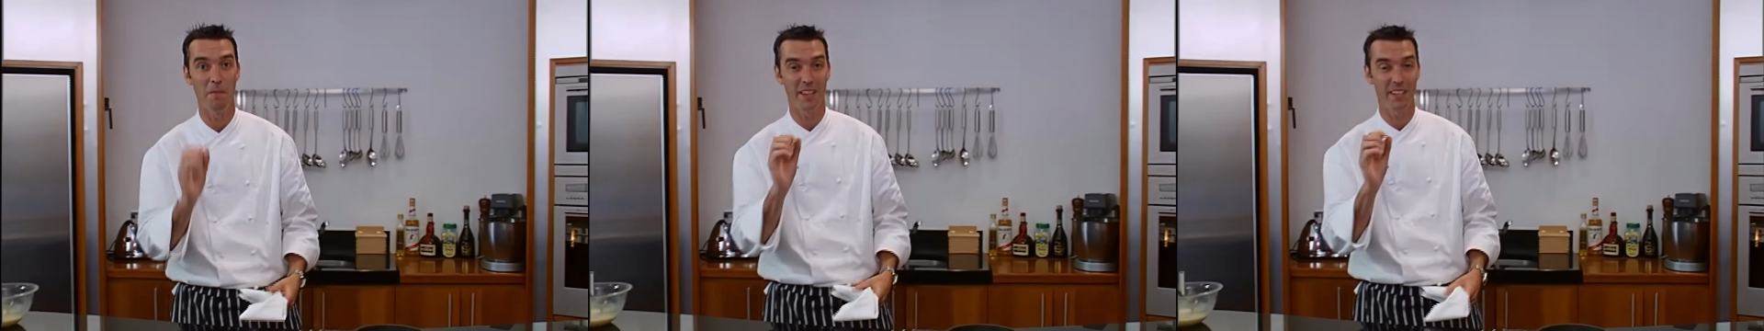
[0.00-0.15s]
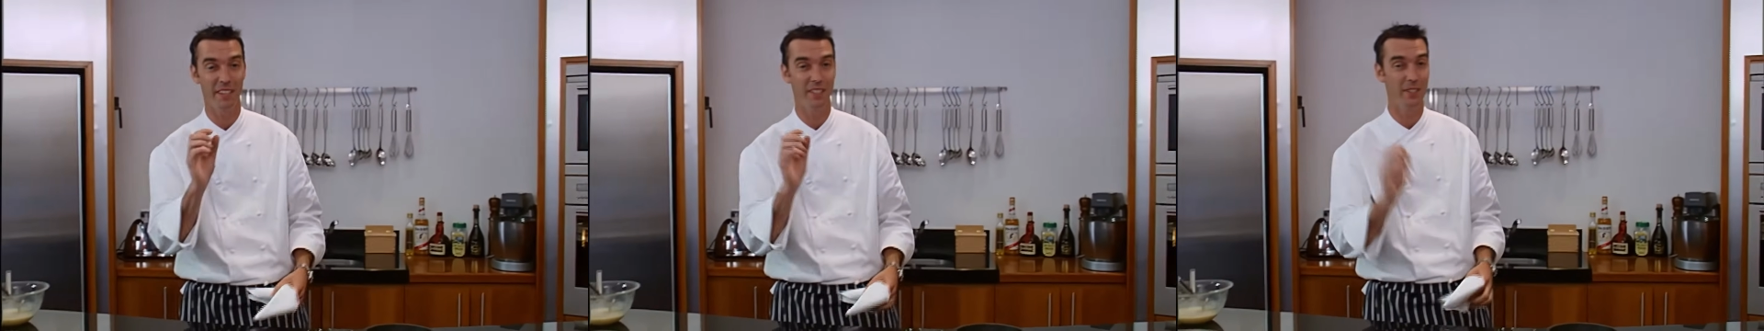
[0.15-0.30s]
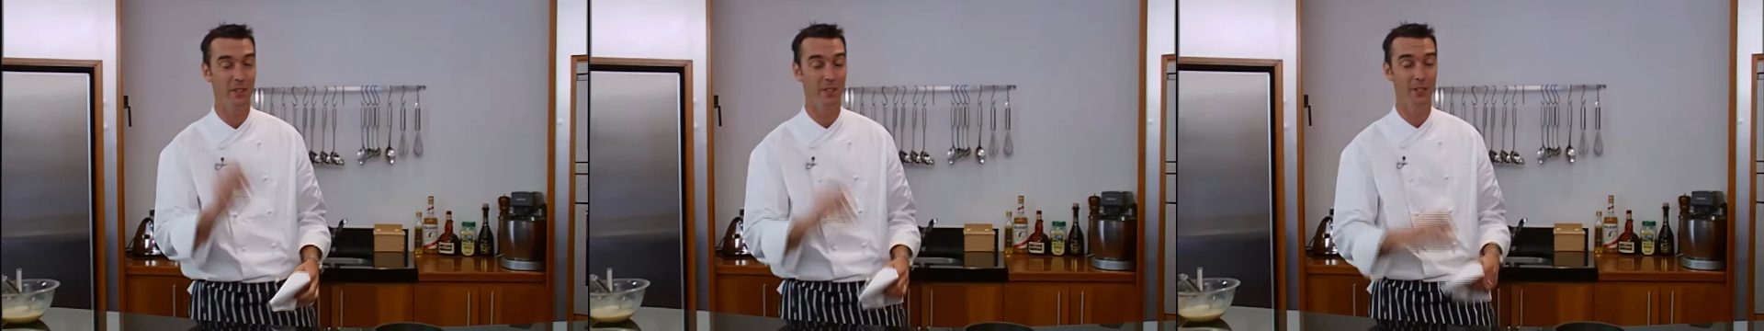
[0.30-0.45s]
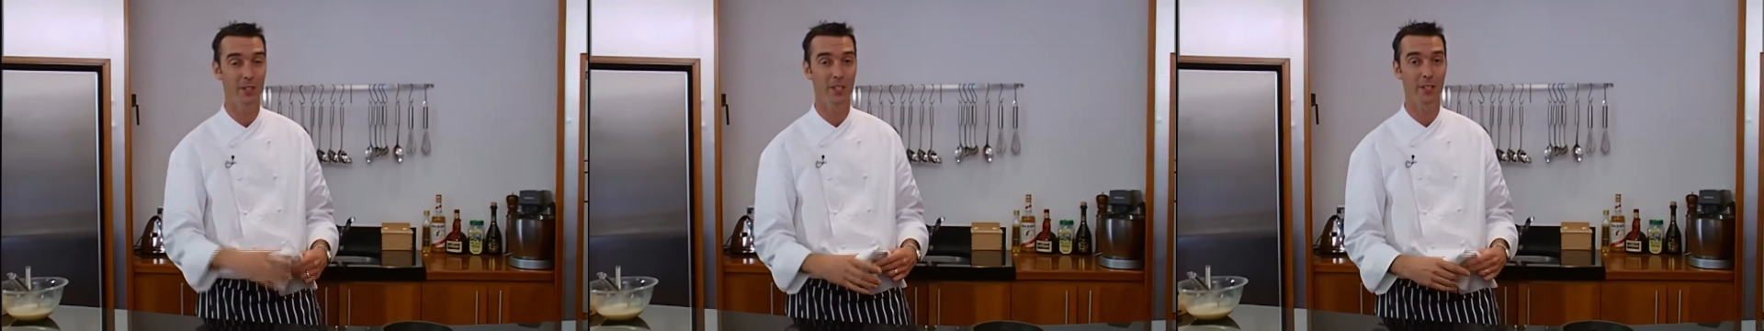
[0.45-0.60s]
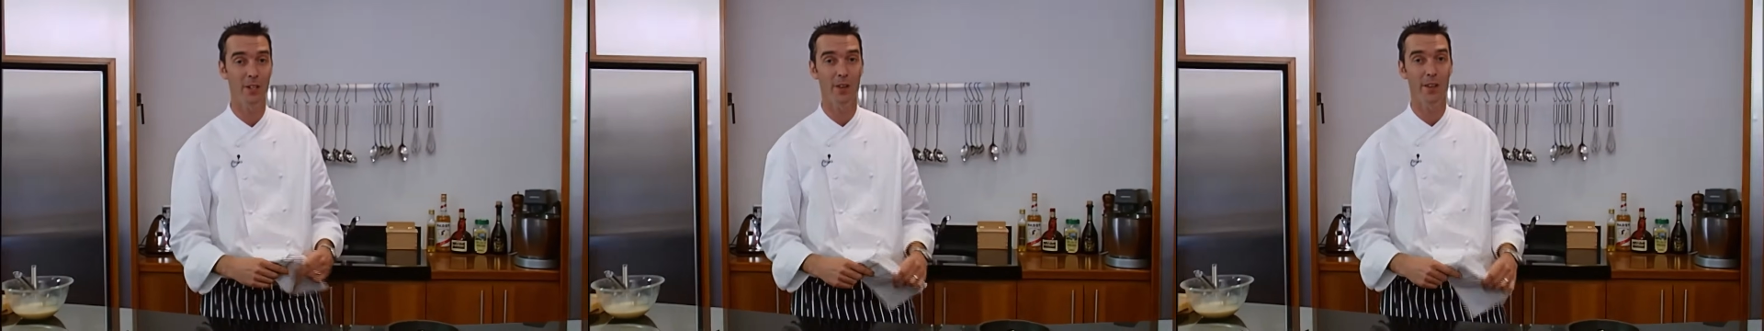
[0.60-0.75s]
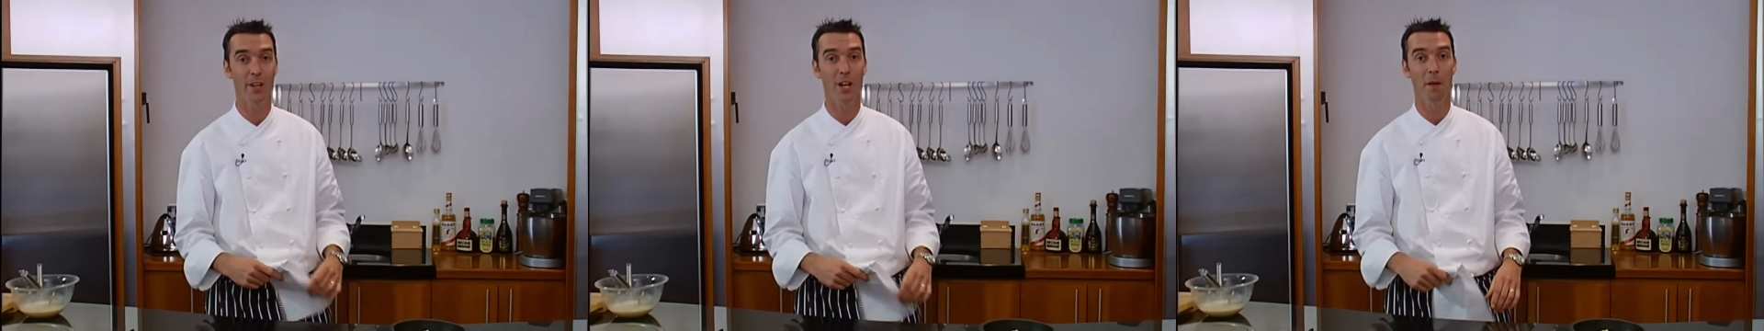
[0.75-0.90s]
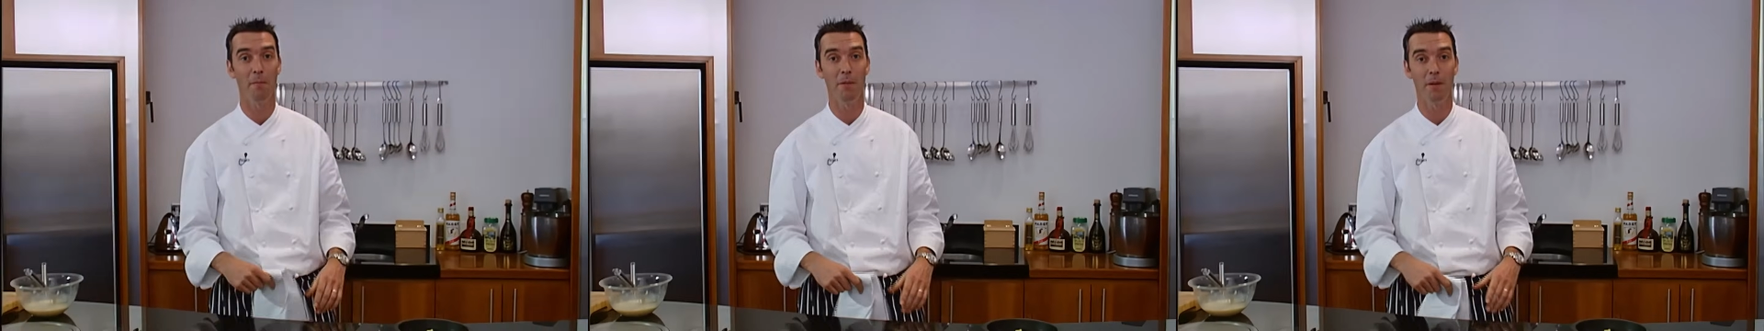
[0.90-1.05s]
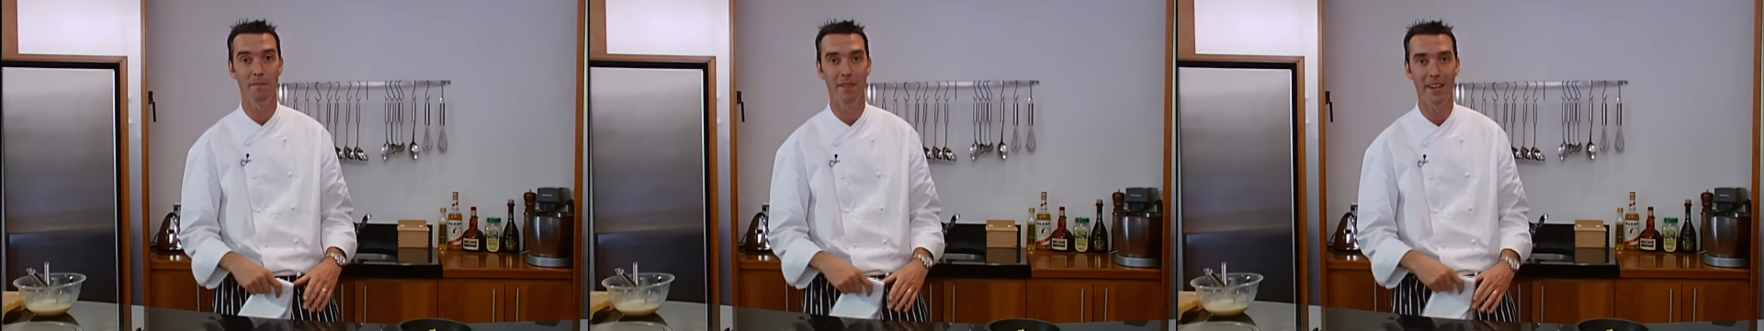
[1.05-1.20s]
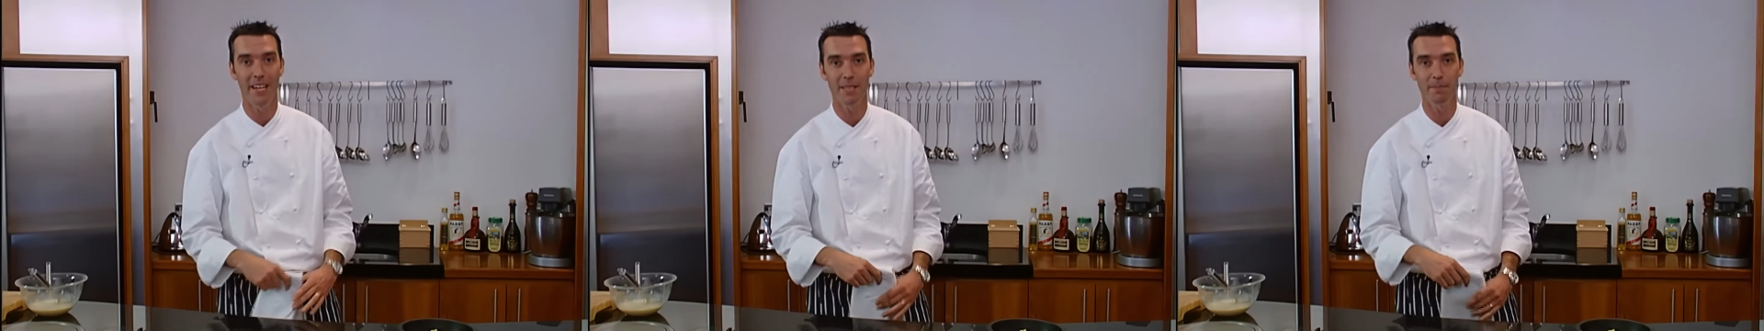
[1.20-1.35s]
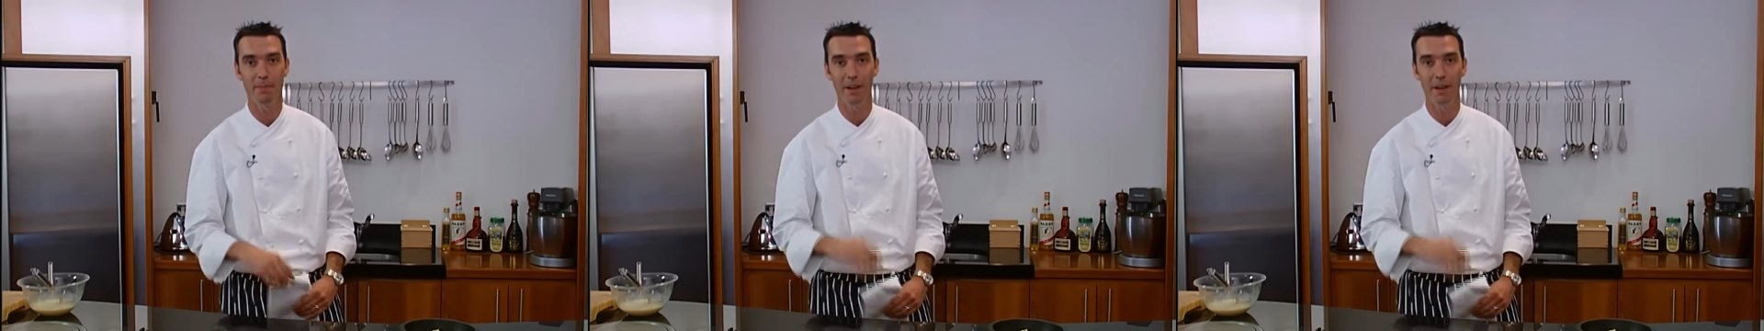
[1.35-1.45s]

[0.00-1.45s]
It's just another couple of minutes,